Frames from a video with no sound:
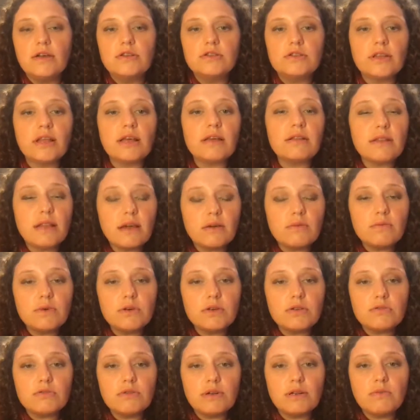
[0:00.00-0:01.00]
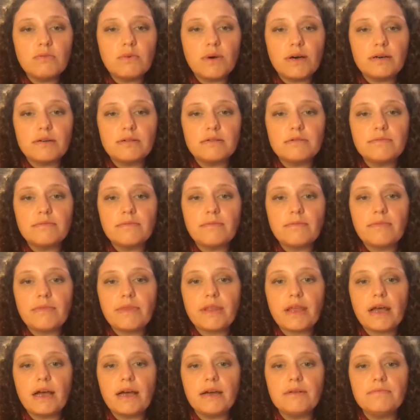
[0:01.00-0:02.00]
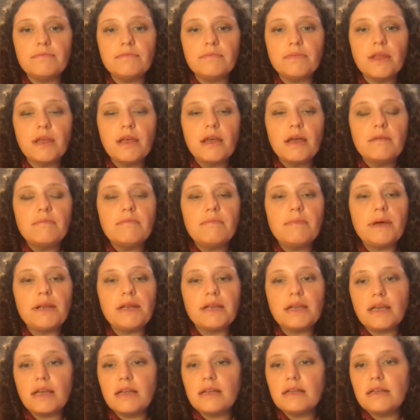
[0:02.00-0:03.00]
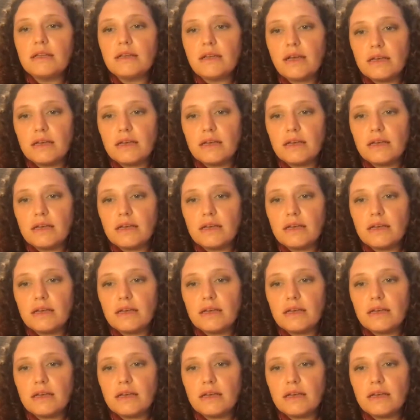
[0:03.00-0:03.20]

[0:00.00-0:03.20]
So that worked really well. But again,